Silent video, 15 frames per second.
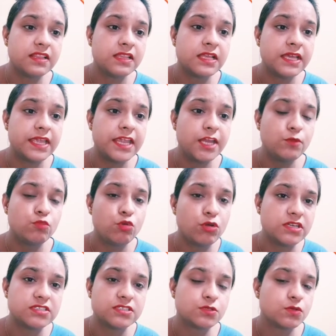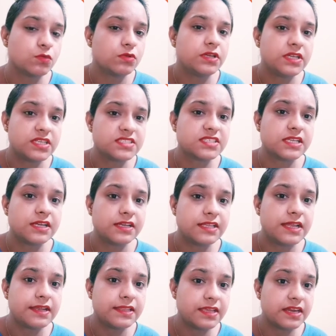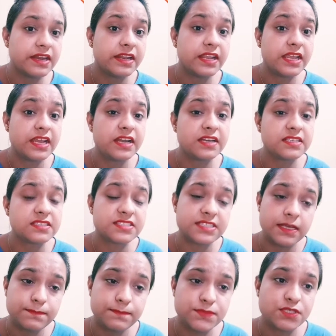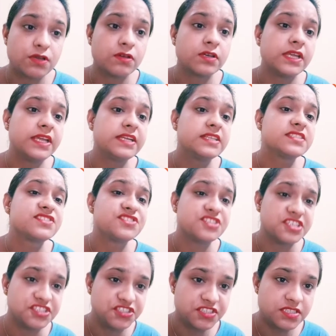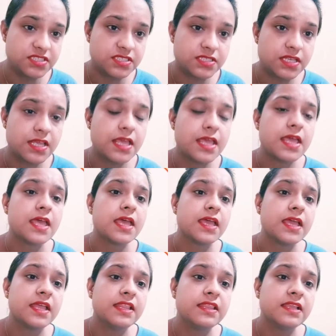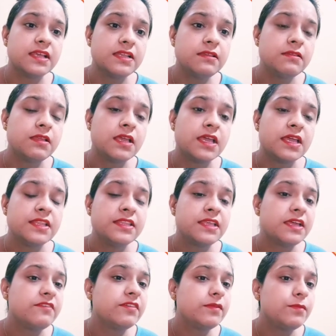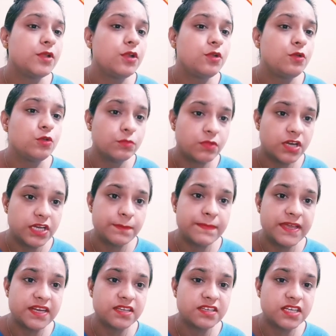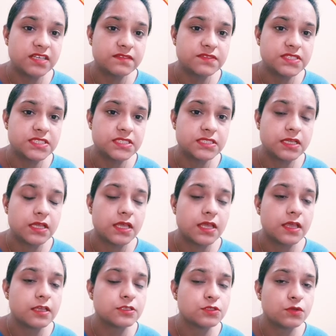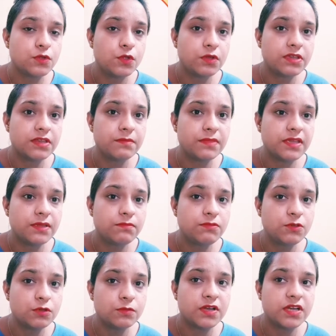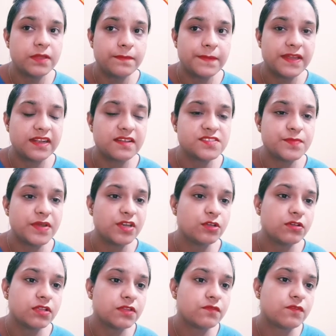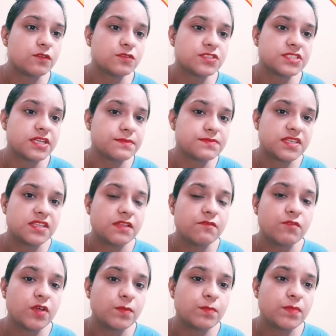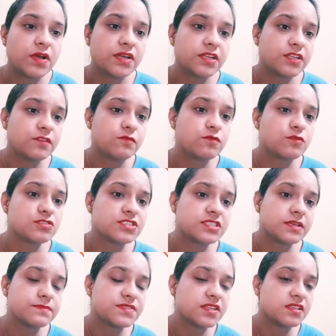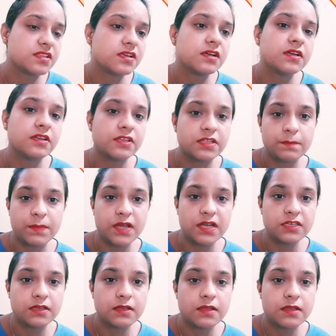the 8 points, so it is clear that there are 8 steps or 8 stages, and then there will be 2 body paragraphs. So you can make 2 body paragraphs depending on the 4 steps in the one part and the 4 steps in the another part.